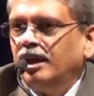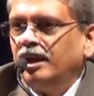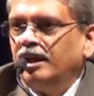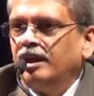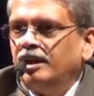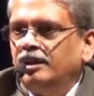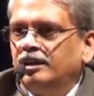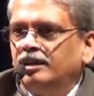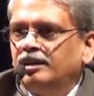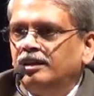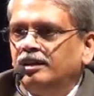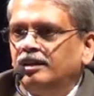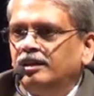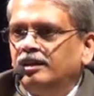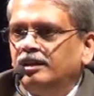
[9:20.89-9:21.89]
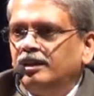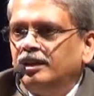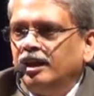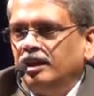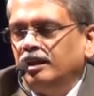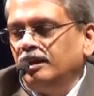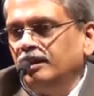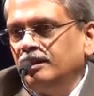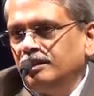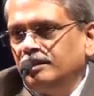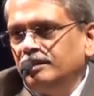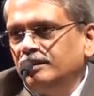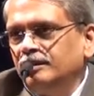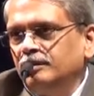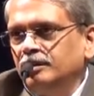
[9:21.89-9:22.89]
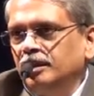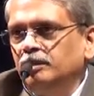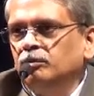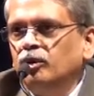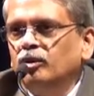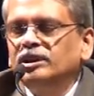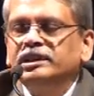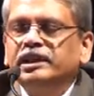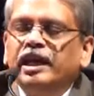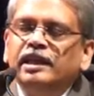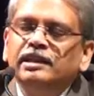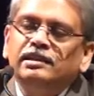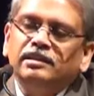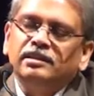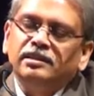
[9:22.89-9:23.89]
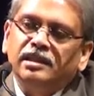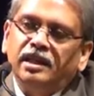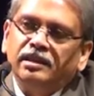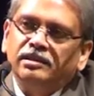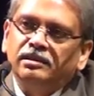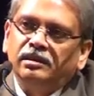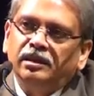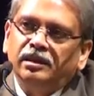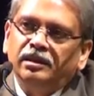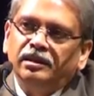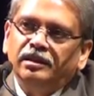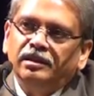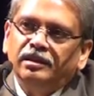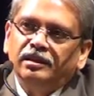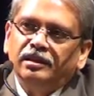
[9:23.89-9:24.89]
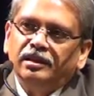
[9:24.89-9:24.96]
and in most cases actually,